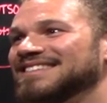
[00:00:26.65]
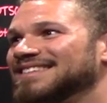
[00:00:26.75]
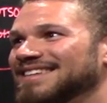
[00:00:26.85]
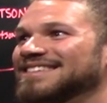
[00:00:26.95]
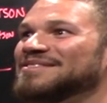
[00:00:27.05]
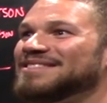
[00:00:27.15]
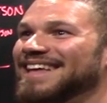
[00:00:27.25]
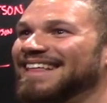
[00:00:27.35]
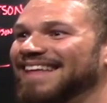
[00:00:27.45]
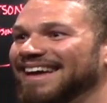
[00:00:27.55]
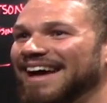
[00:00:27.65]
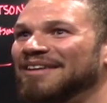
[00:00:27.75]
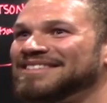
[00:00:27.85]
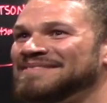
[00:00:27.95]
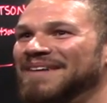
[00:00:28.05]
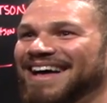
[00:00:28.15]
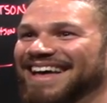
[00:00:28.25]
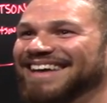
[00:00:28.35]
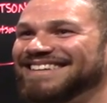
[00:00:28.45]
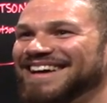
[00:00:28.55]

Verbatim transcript: Just because it was that like I was in my head